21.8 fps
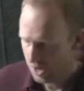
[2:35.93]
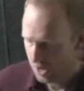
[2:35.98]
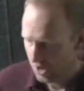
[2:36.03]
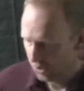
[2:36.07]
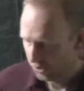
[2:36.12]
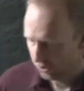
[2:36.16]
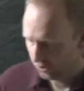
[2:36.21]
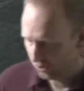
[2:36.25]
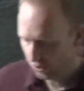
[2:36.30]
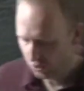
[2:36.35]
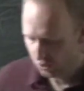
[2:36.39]

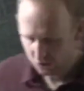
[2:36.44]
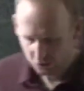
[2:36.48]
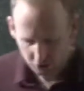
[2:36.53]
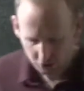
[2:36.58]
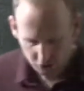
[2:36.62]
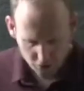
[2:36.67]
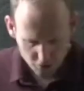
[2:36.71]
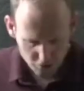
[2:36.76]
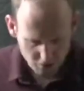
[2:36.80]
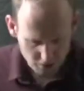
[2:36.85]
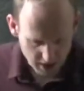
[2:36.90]
So in order
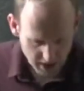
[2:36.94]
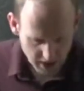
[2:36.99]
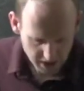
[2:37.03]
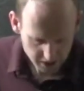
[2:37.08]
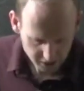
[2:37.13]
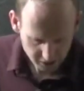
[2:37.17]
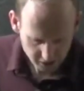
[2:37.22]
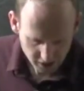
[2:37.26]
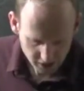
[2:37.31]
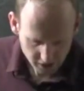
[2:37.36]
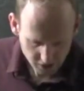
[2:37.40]
to
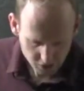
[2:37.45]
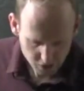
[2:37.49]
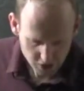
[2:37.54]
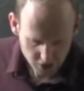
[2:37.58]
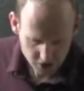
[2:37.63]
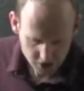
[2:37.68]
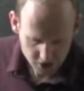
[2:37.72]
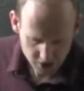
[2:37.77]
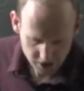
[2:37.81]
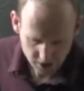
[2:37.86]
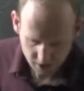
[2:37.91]
answer that
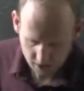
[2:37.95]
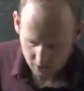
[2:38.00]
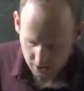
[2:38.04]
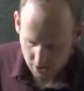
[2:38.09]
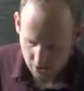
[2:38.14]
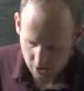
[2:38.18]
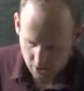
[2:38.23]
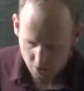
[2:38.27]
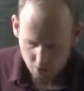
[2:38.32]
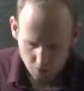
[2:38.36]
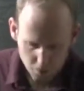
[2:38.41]
question,
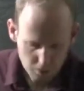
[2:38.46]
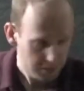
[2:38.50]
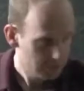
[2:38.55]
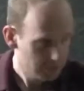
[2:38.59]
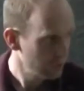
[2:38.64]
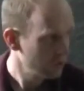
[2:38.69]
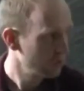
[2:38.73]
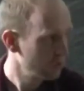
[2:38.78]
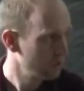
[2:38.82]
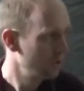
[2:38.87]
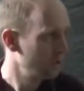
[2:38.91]
we
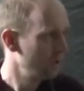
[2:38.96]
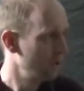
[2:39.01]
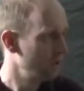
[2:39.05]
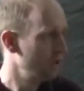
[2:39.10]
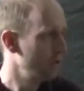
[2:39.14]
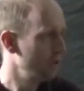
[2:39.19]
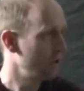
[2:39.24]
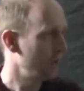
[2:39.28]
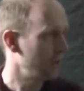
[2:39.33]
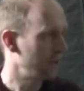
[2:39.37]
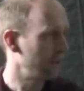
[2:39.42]
will
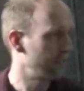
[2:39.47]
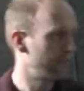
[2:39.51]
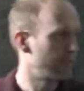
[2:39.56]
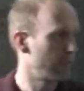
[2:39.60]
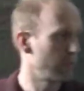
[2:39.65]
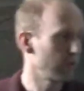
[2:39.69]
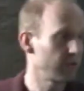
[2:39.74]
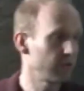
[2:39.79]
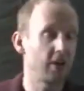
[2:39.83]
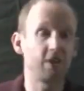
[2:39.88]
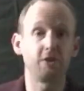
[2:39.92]
look at the
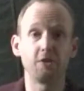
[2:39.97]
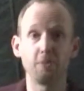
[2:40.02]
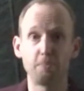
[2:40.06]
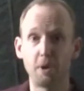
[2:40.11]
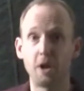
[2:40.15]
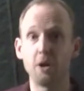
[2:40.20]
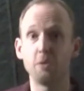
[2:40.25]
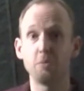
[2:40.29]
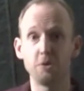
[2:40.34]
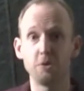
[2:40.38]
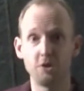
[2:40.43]
force that is
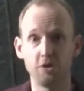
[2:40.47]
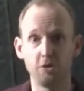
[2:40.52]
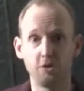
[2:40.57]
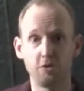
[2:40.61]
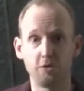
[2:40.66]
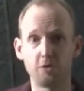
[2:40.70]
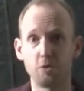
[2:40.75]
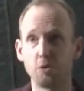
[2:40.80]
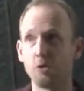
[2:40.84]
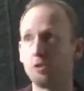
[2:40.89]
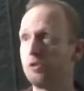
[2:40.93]
applied, which is
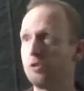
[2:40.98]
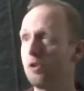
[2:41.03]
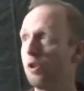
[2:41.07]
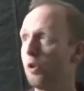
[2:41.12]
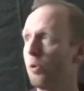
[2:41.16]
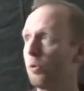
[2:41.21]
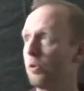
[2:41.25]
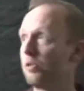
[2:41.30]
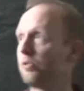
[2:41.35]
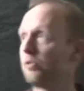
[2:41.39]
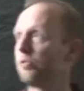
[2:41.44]
of course the Lorentz